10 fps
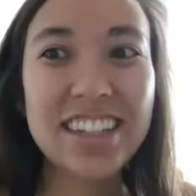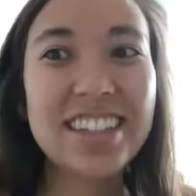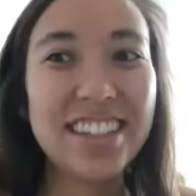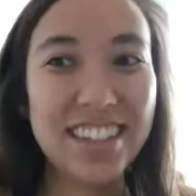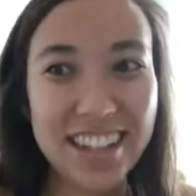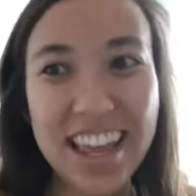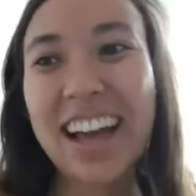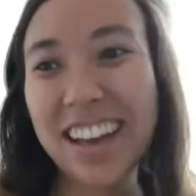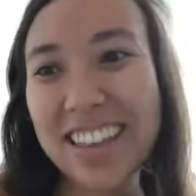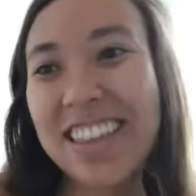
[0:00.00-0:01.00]

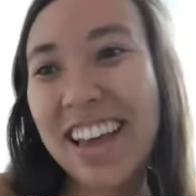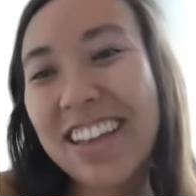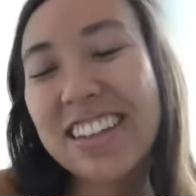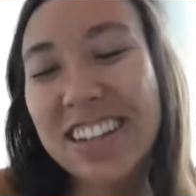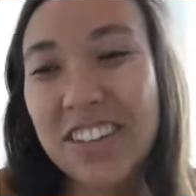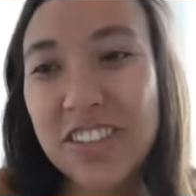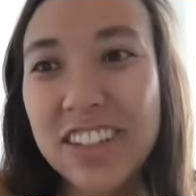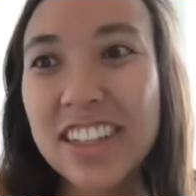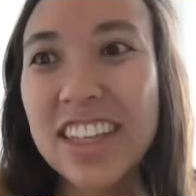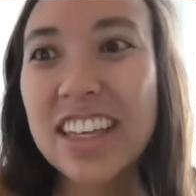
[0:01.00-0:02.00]
yeah,
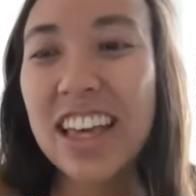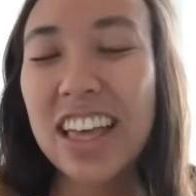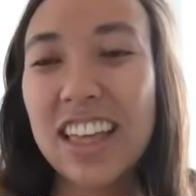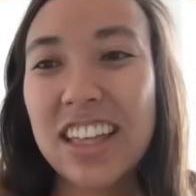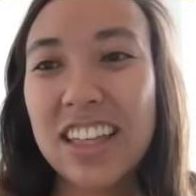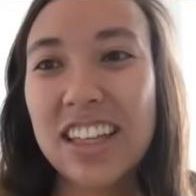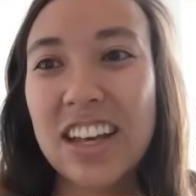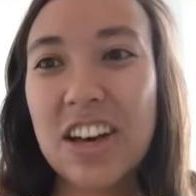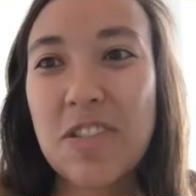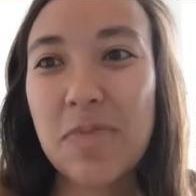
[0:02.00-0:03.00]
definitely.
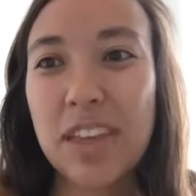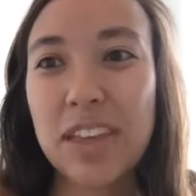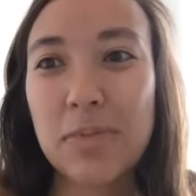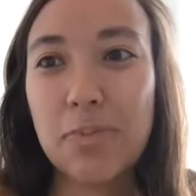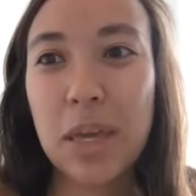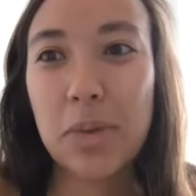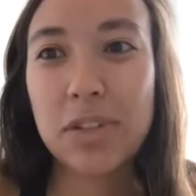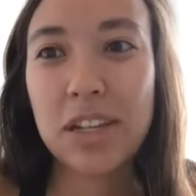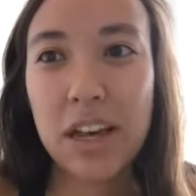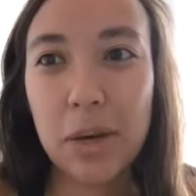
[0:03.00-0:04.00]
Like being able
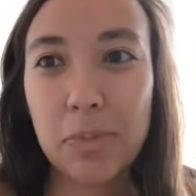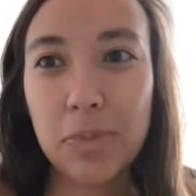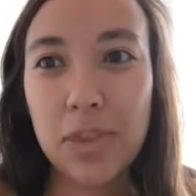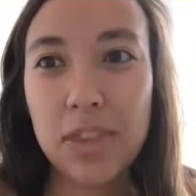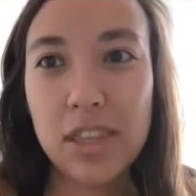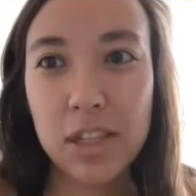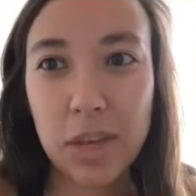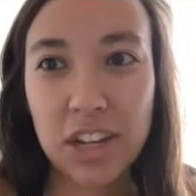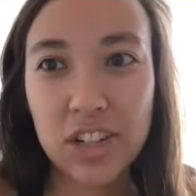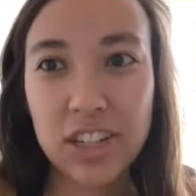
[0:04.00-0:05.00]
to help these
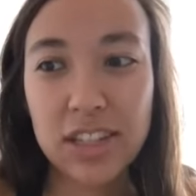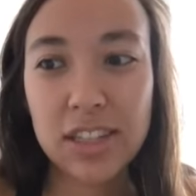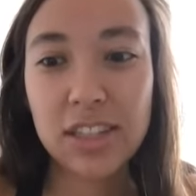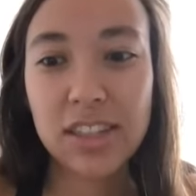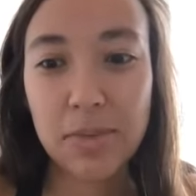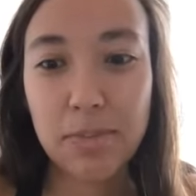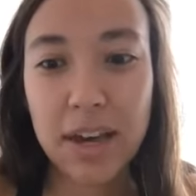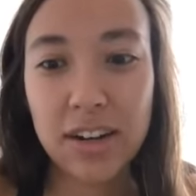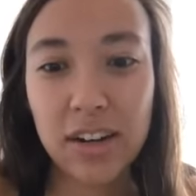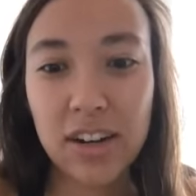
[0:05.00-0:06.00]
patients get
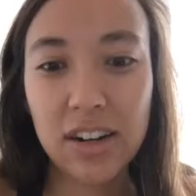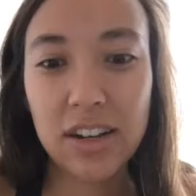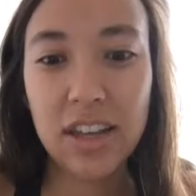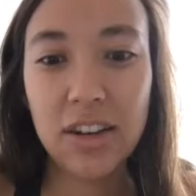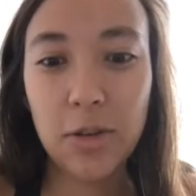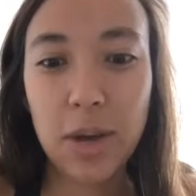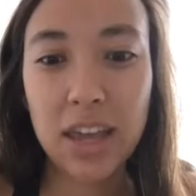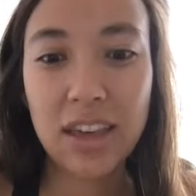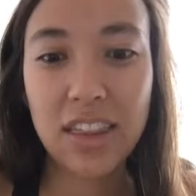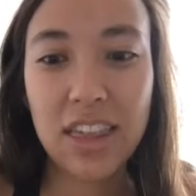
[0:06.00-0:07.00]
better in a way
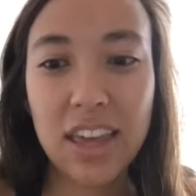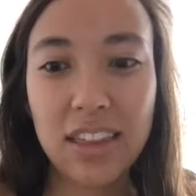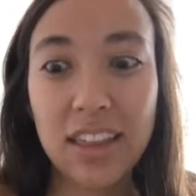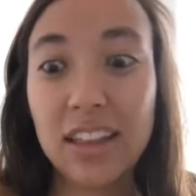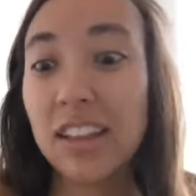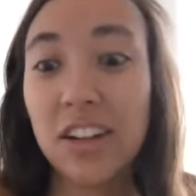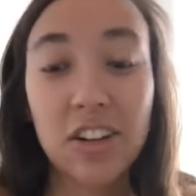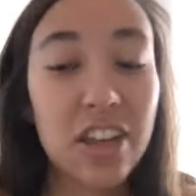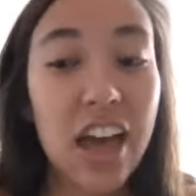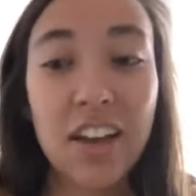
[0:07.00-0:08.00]
that they like
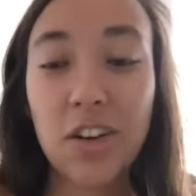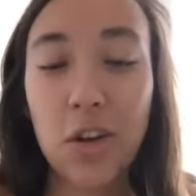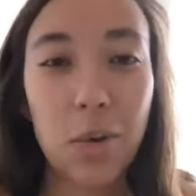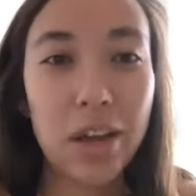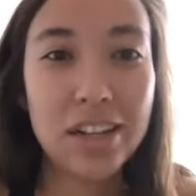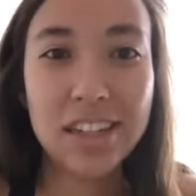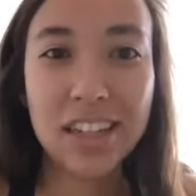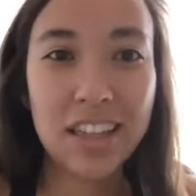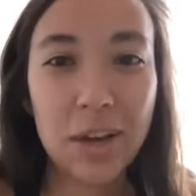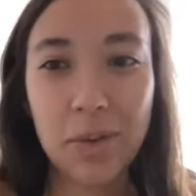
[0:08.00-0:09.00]
literally had no
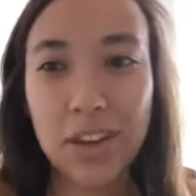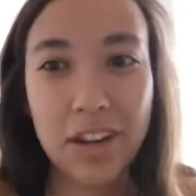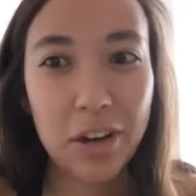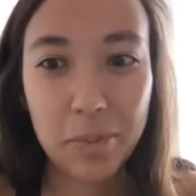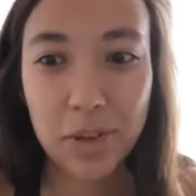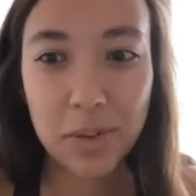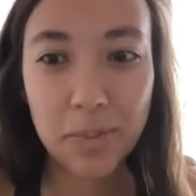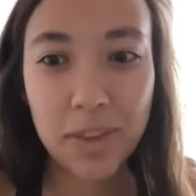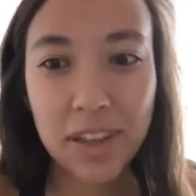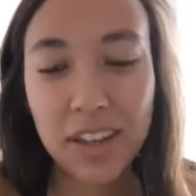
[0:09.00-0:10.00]
idea that we could help them.